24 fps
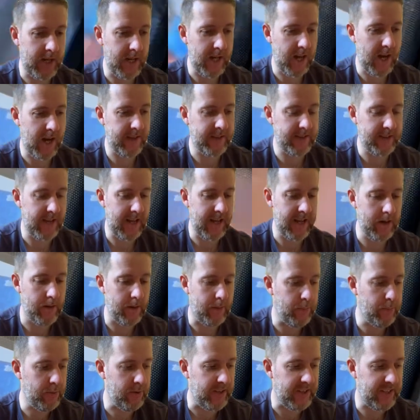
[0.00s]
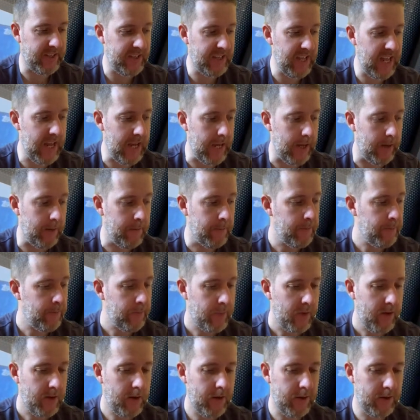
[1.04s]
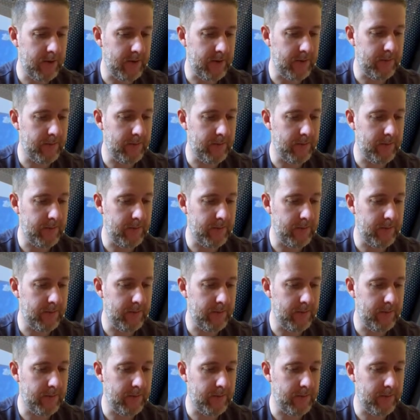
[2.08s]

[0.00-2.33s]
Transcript: nice and pristine, because